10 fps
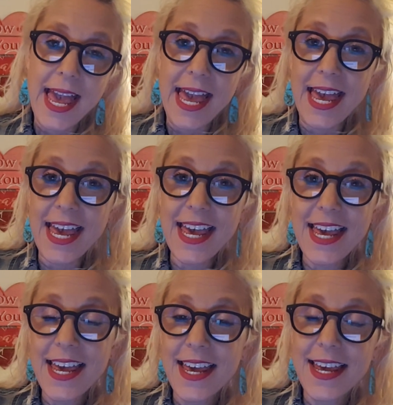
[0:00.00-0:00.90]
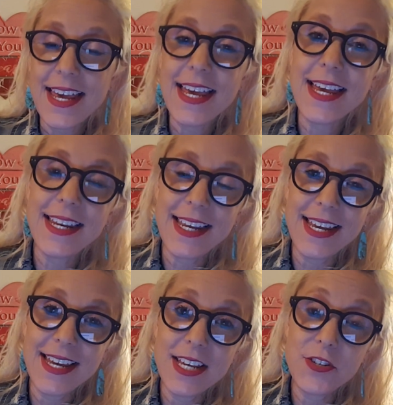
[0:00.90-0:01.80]
Hey, it
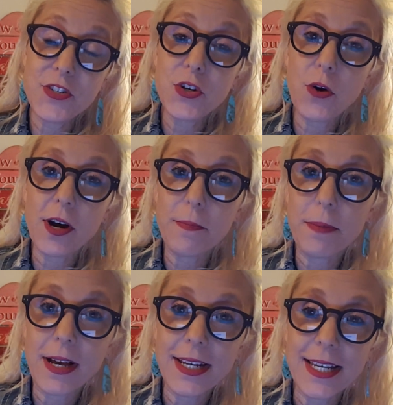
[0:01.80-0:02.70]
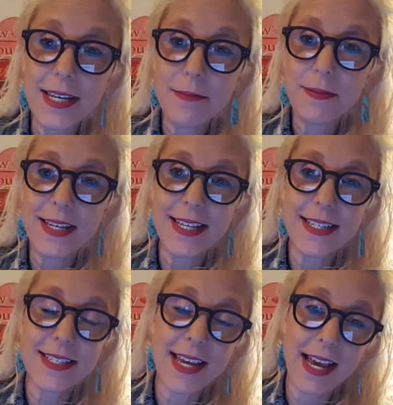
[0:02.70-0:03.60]
is your buddy,
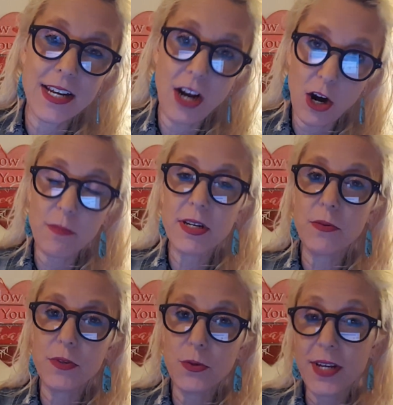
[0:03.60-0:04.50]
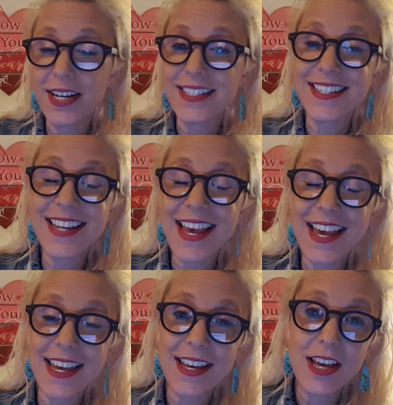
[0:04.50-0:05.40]
Peace and Harmony, with you here
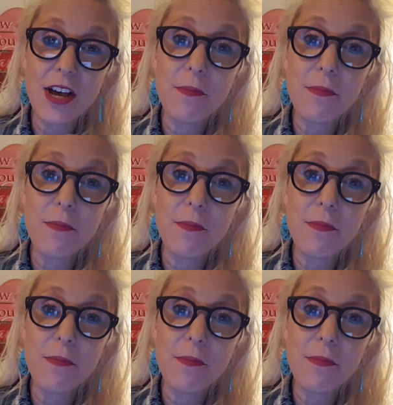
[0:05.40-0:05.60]
today.